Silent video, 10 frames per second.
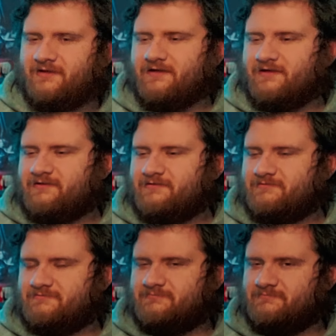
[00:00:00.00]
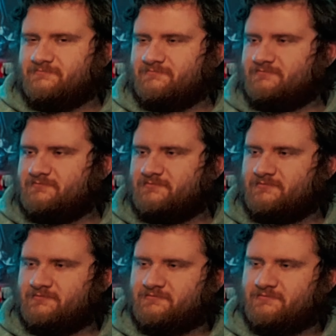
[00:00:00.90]

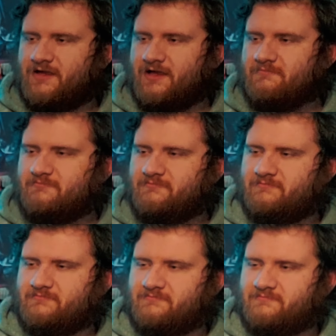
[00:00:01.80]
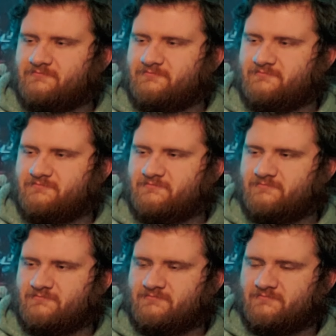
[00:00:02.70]

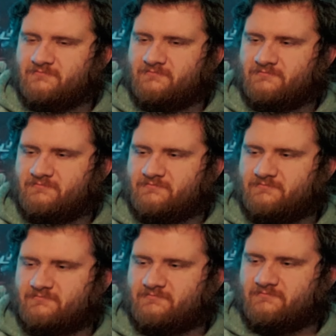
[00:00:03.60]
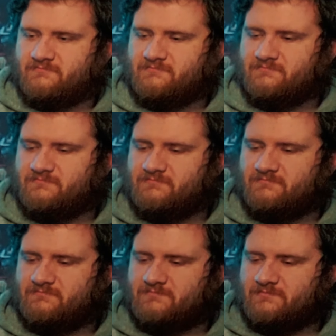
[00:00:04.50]

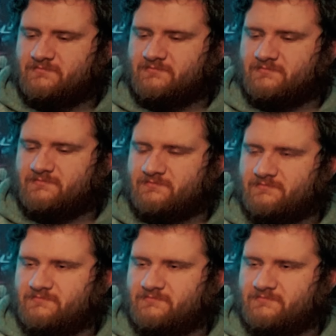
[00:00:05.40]
The person shown says nothing.